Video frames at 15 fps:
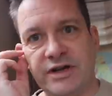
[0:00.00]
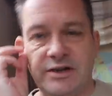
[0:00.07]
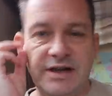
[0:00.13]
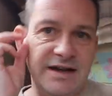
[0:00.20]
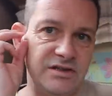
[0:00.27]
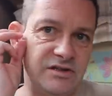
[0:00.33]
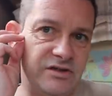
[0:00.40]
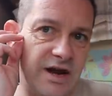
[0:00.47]
it
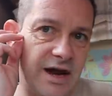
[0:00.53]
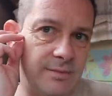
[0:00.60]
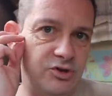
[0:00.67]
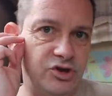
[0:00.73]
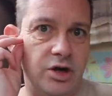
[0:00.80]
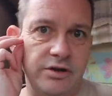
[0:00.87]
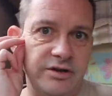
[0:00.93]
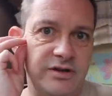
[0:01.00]
last time,
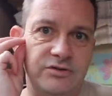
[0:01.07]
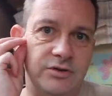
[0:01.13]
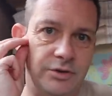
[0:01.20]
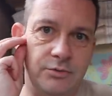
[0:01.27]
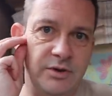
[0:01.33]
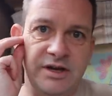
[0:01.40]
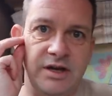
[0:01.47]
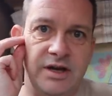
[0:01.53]
surely he's going to
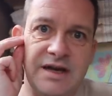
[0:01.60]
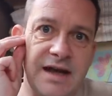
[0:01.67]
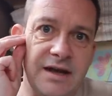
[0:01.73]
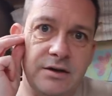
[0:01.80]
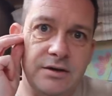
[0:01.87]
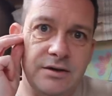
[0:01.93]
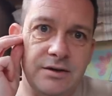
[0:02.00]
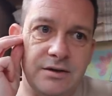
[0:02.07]
win it
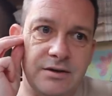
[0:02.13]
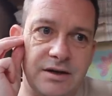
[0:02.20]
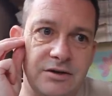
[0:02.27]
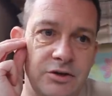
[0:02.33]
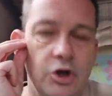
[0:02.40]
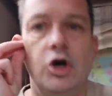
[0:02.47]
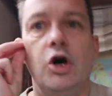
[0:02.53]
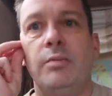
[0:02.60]
again.
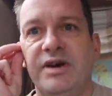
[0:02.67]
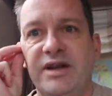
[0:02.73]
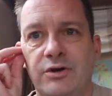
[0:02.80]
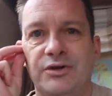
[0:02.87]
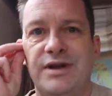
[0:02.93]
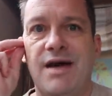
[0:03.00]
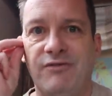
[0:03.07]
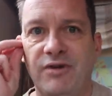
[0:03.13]
Nobody
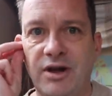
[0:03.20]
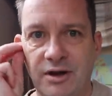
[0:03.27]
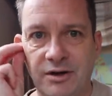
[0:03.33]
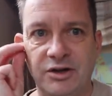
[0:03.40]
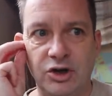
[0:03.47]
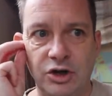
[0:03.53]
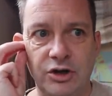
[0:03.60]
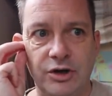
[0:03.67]
could ever
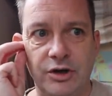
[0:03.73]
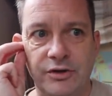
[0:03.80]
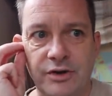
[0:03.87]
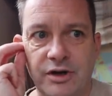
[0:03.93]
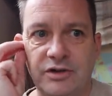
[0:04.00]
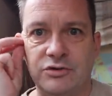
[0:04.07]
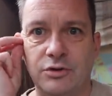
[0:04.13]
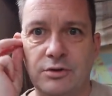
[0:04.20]
gurn
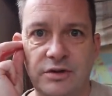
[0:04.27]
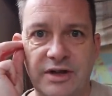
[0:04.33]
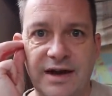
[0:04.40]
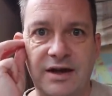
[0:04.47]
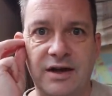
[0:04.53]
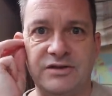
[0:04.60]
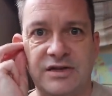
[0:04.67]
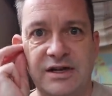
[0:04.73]
as ugly
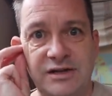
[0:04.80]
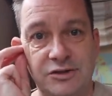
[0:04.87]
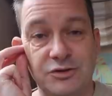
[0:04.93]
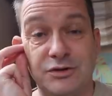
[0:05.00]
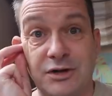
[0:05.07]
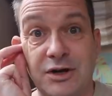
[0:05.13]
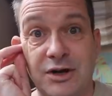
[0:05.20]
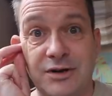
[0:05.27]
as he
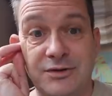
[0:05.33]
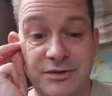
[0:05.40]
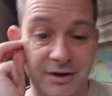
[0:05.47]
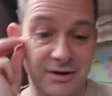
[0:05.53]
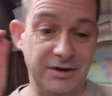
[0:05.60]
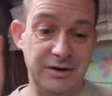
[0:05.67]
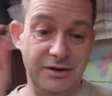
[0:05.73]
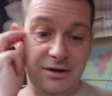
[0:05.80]
just gurned.
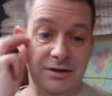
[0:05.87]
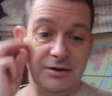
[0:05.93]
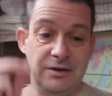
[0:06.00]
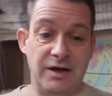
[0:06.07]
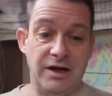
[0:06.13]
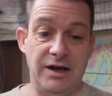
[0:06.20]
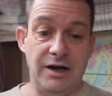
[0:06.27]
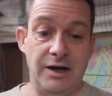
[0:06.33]

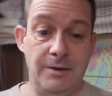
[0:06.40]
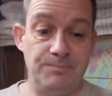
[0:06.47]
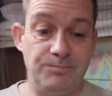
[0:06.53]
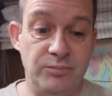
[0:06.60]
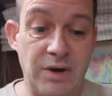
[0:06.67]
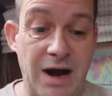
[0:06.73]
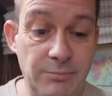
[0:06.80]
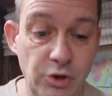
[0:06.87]
Um,
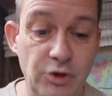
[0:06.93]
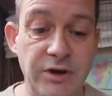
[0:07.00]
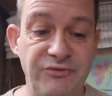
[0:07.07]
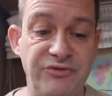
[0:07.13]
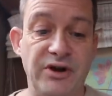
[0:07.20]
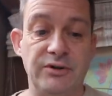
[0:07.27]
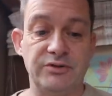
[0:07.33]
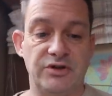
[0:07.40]
but I'm looking
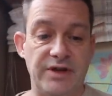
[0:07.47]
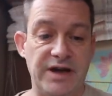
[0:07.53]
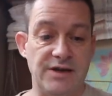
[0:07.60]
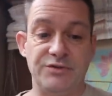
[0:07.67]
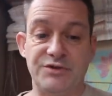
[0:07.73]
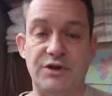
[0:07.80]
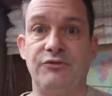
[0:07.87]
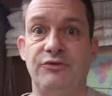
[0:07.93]
forward to that, and
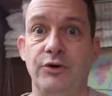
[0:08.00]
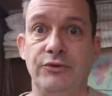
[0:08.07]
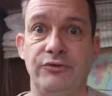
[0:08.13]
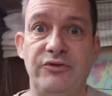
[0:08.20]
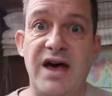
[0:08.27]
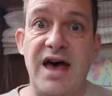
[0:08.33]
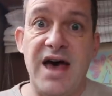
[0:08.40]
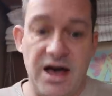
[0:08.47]
there's a fun
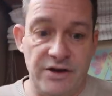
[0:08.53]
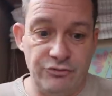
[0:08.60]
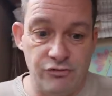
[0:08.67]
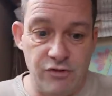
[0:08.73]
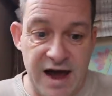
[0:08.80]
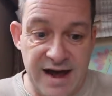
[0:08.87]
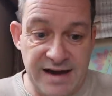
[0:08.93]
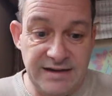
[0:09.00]
fair and
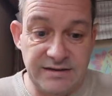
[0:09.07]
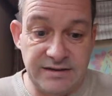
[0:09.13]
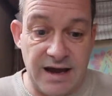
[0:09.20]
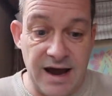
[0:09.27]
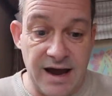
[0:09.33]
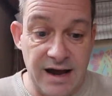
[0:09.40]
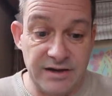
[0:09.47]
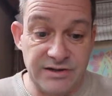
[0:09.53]
rides
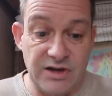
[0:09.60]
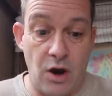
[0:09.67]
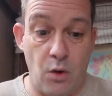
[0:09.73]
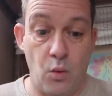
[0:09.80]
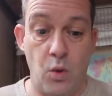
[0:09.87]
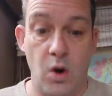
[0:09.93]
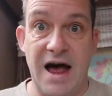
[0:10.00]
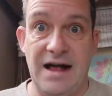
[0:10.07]
as
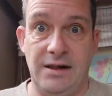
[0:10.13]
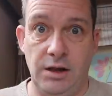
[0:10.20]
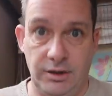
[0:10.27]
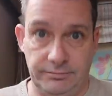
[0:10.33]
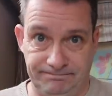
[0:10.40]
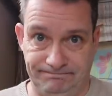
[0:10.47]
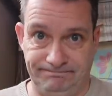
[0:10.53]
well.